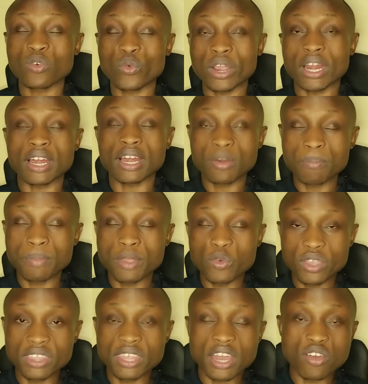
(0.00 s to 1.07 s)
will be
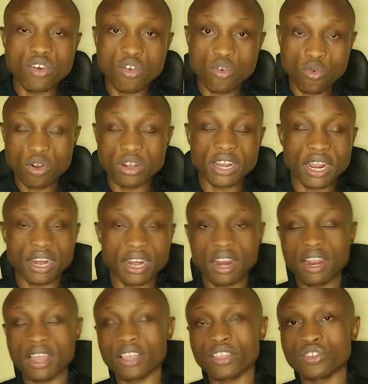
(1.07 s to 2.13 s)
withered or watered.
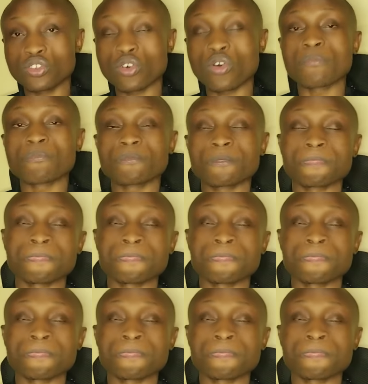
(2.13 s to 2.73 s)
So